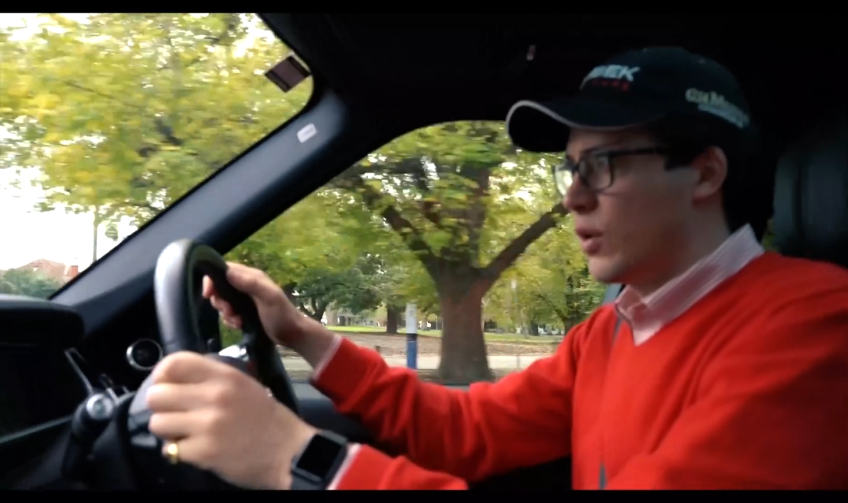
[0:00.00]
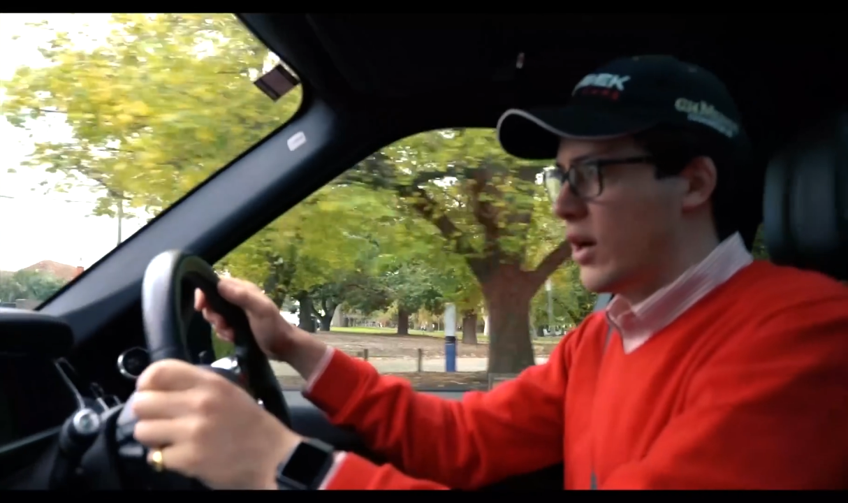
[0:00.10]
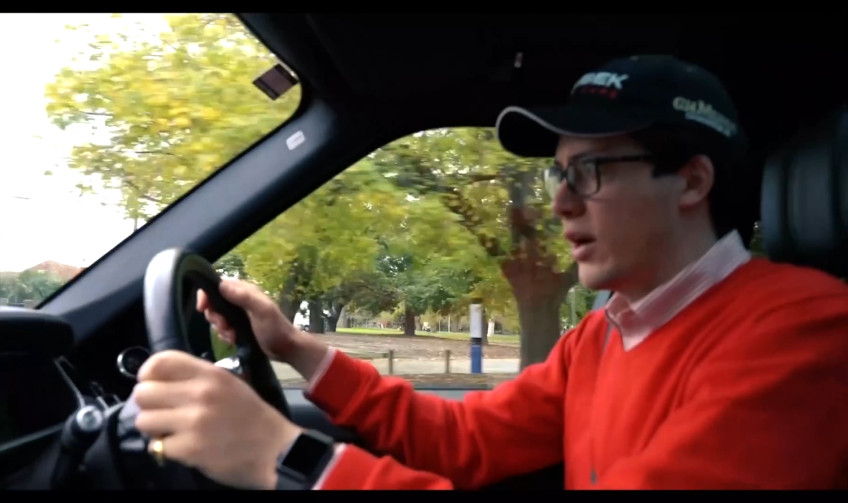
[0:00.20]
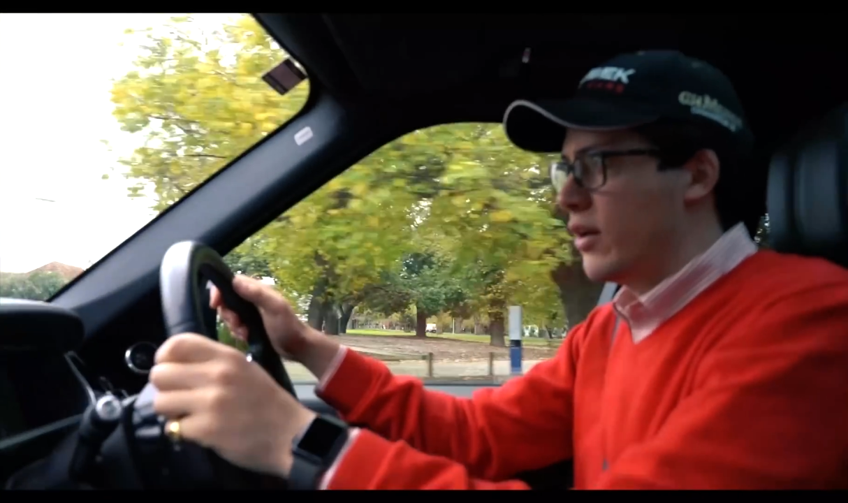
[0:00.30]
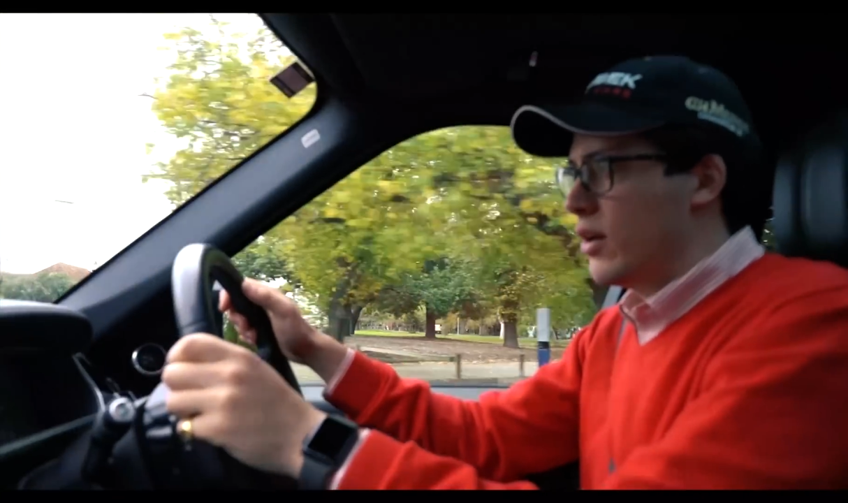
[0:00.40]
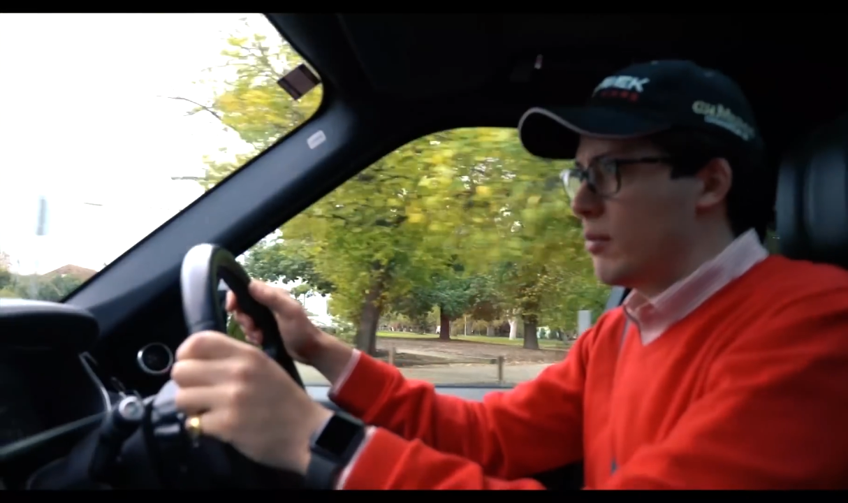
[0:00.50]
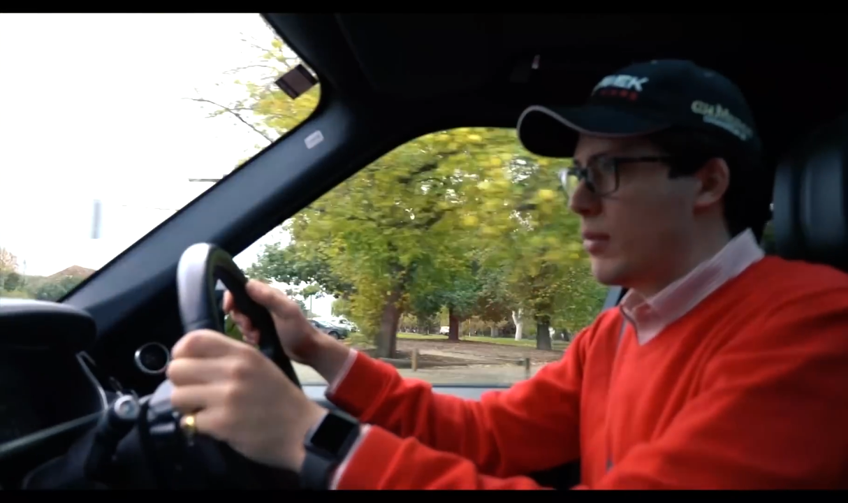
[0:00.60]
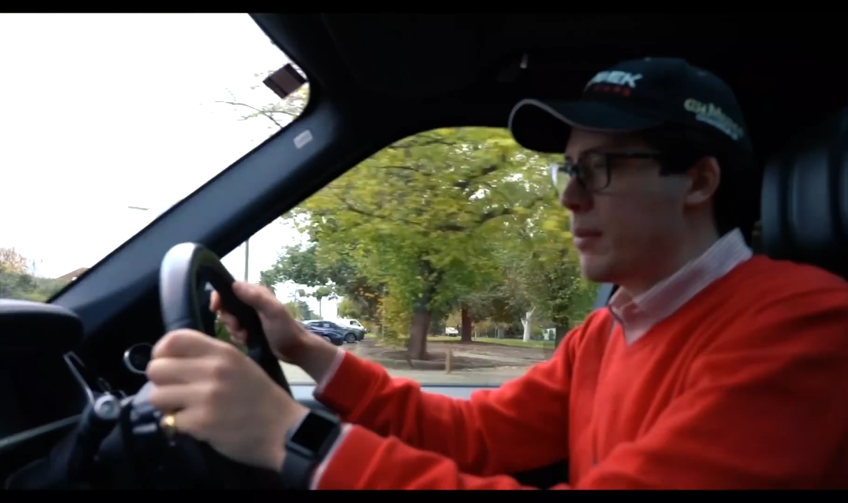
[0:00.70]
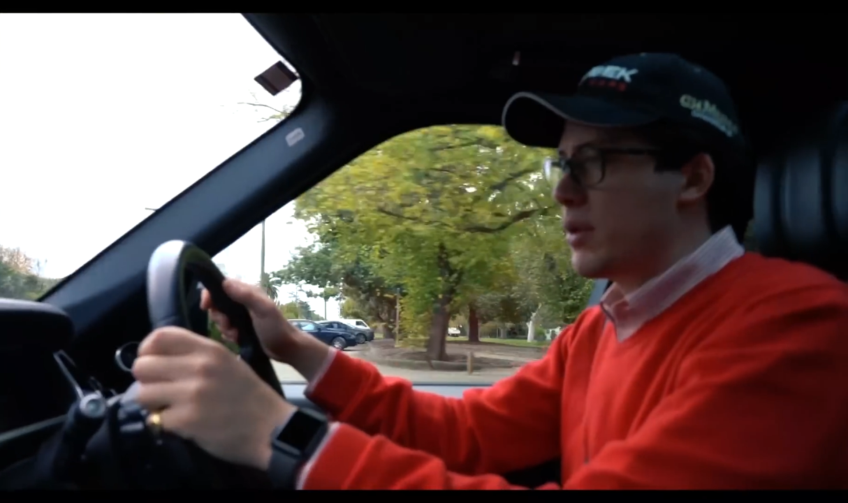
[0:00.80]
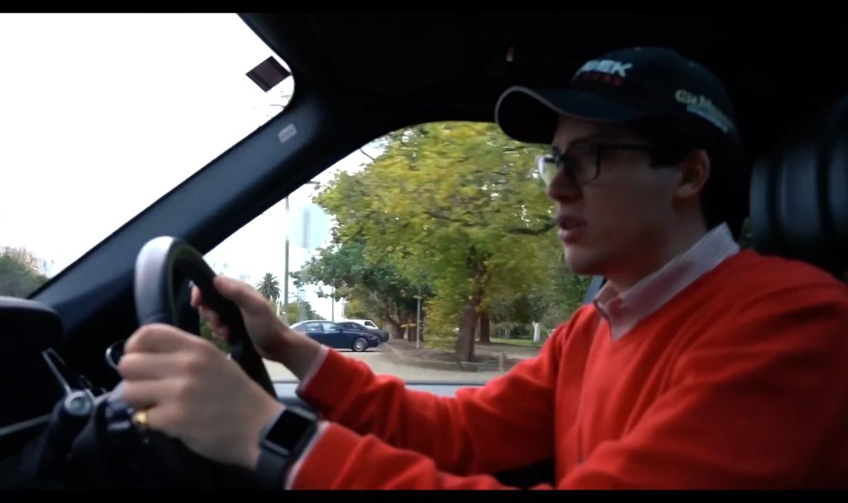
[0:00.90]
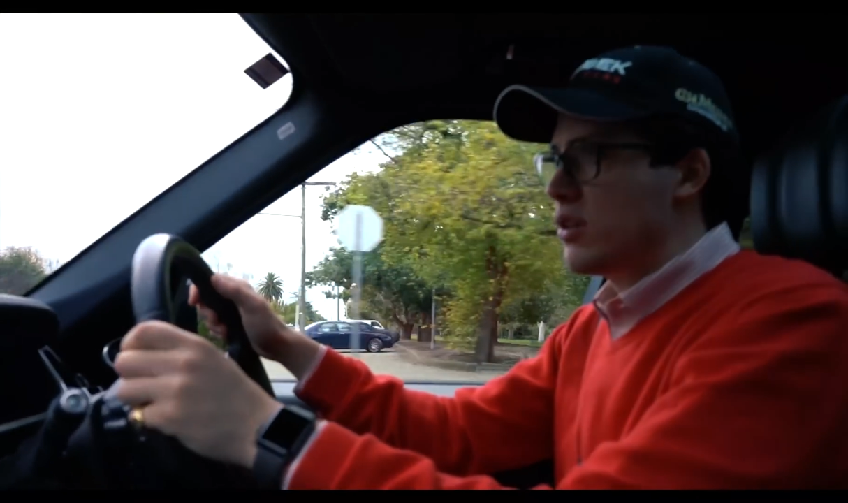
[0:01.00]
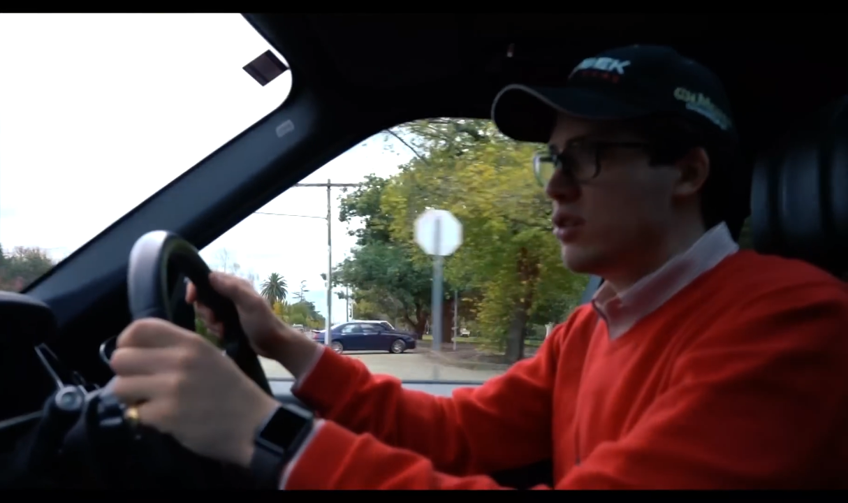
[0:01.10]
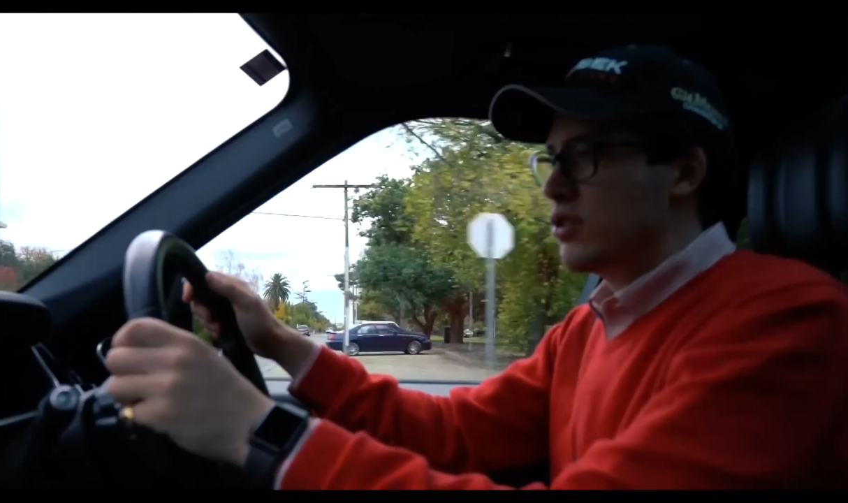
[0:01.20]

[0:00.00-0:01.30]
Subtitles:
are might be thinking to